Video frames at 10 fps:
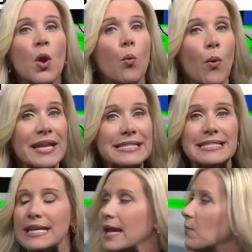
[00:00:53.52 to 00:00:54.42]

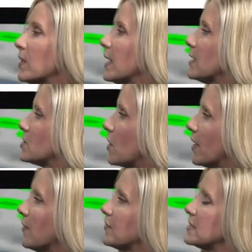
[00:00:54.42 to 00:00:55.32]
Wednesday, we
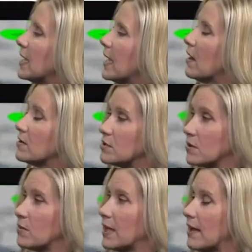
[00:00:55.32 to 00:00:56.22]
start out the day.
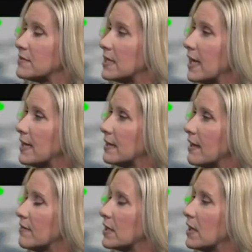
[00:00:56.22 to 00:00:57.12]
Uh, we have tonight at
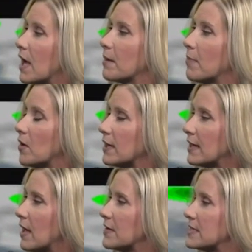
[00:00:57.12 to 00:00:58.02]
11 o'clock, partly
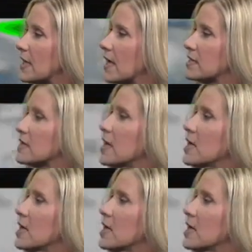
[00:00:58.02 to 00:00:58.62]
cloudy skies